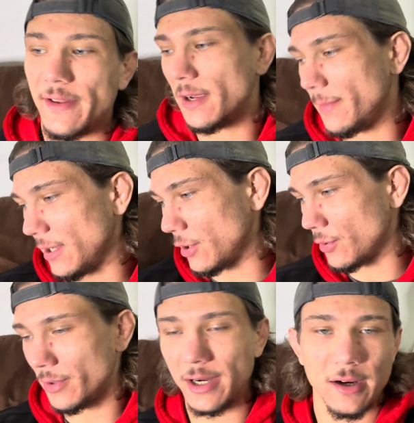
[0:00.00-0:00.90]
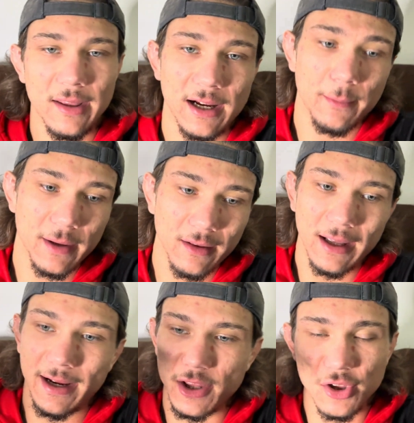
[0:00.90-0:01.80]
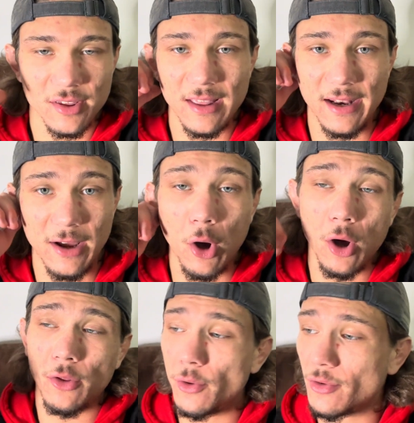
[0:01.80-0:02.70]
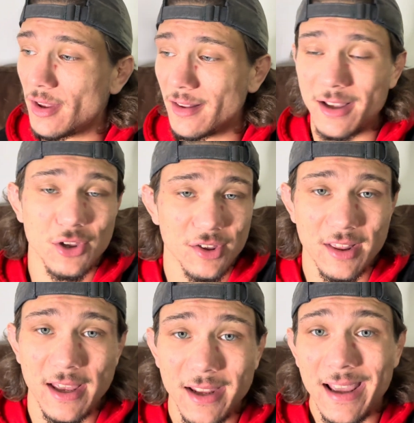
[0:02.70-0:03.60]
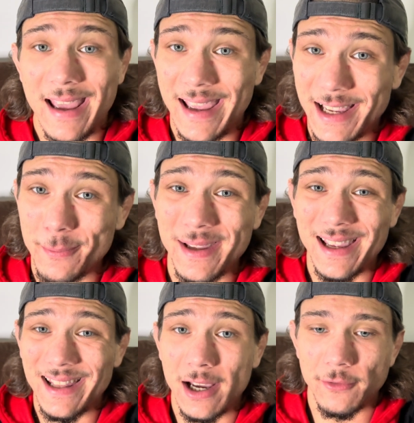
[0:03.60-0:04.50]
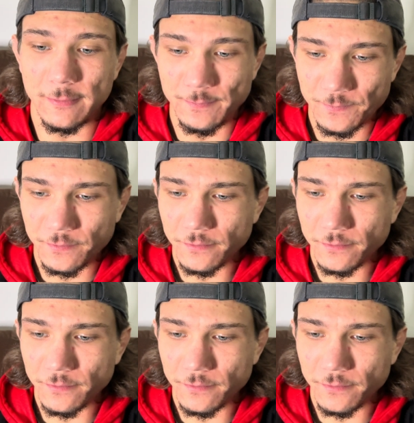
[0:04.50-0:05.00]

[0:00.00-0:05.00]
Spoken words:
That could be a career. That could be, like I just said, all those things I just said. It could be any of them.